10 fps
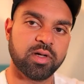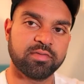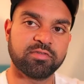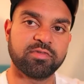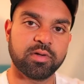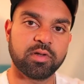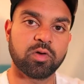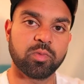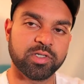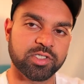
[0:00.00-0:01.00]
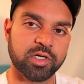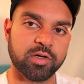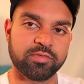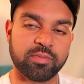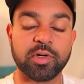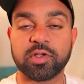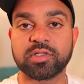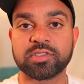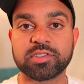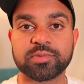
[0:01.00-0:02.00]
have a very long way to go, if I'm
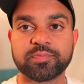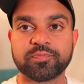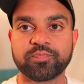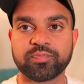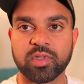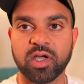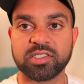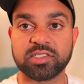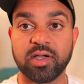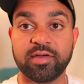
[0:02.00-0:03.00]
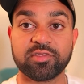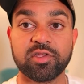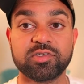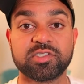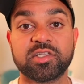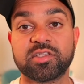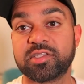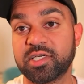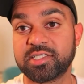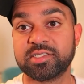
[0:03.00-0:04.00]
honest. I still have to lose another
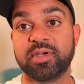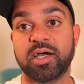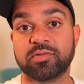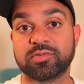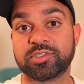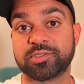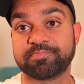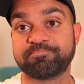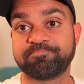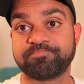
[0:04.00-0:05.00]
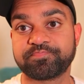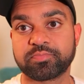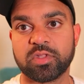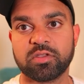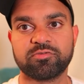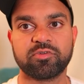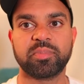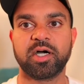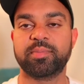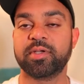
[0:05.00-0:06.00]
30 pounds for
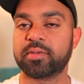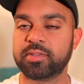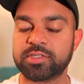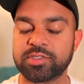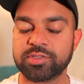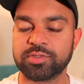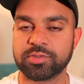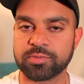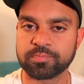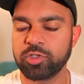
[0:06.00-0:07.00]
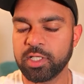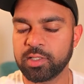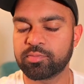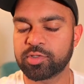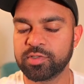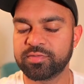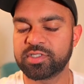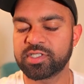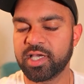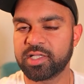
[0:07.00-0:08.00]
my appearance to really improve and
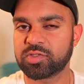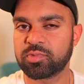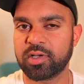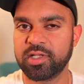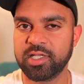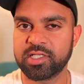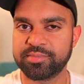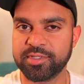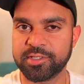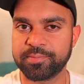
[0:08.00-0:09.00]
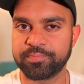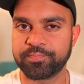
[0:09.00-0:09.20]
to get to where I need it to be.